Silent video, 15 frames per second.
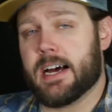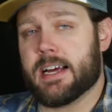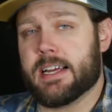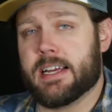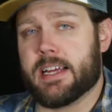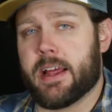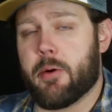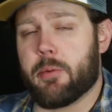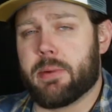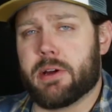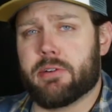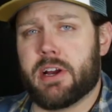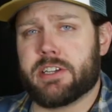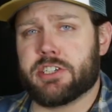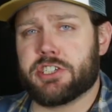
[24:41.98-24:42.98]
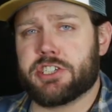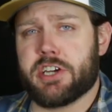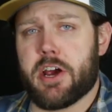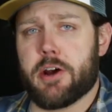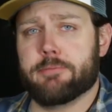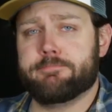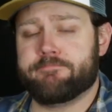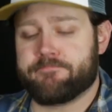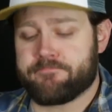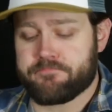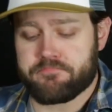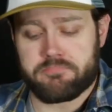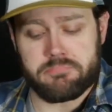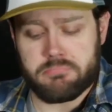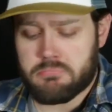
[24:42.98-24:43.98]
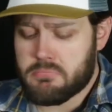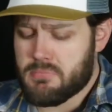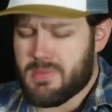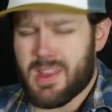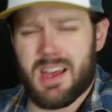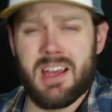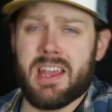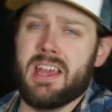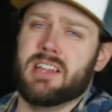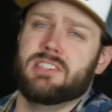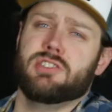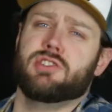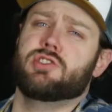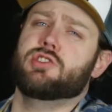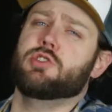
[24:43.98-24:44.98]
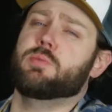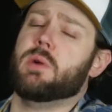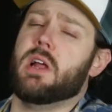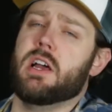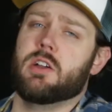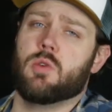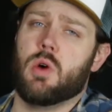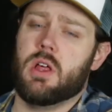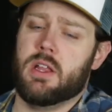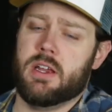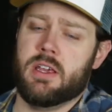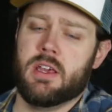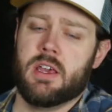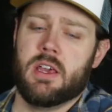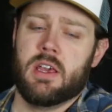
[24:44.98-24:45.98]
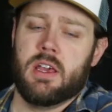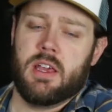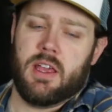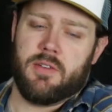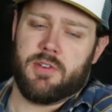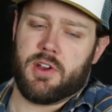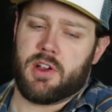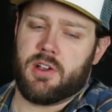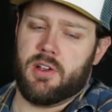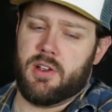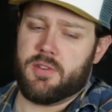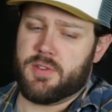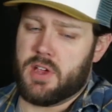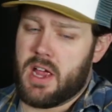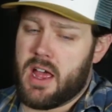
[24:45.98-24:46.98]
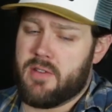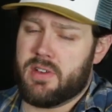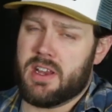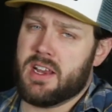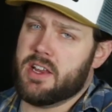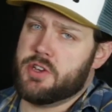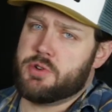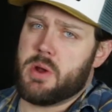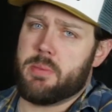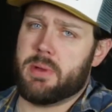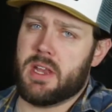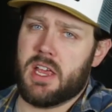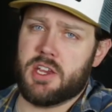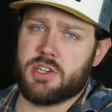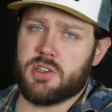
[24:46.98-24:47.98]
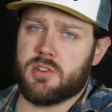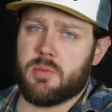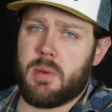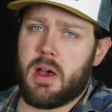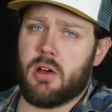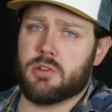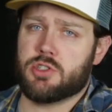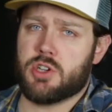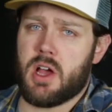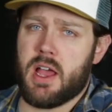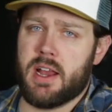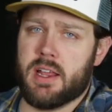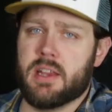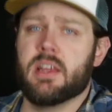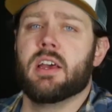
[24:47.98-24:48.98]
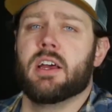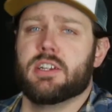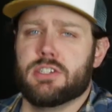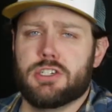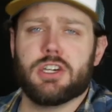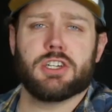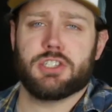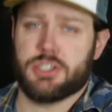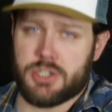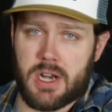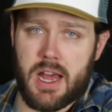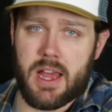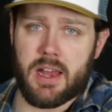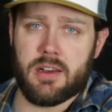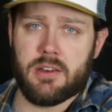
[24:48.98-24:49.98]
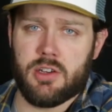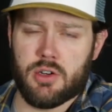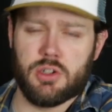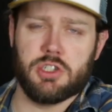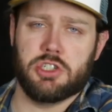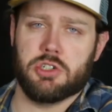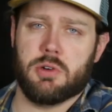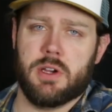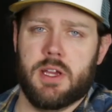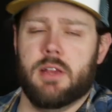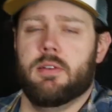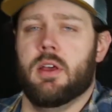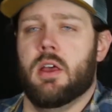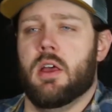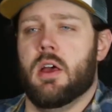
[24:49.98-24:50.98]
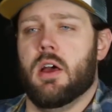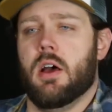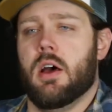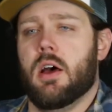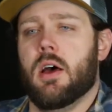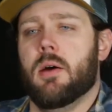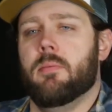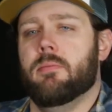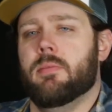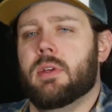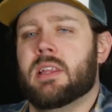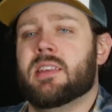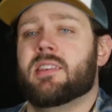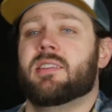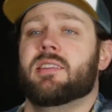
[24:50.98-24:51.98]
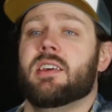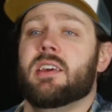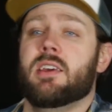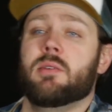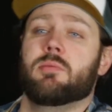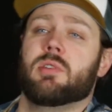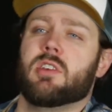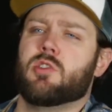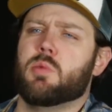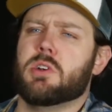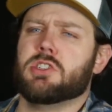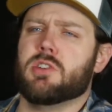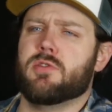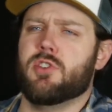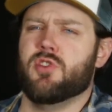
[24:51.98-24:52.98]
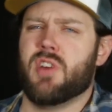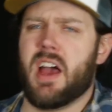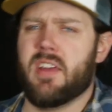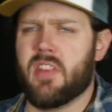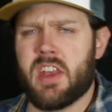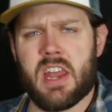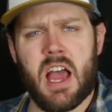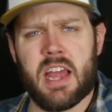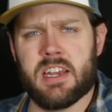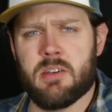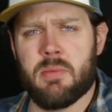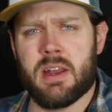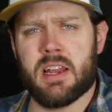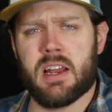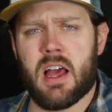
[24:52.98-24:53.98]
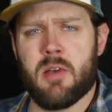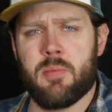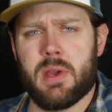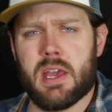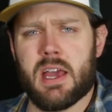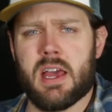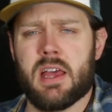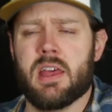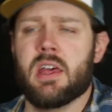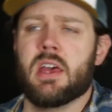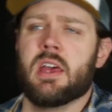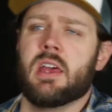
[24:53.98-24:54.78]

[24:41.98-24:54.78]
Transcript: it would be great to share. Again, just super high quality. If you're having any trepidations about trying it, just try it. You'll enjoy it. It seems, especially if you've had the 90-minute IPA,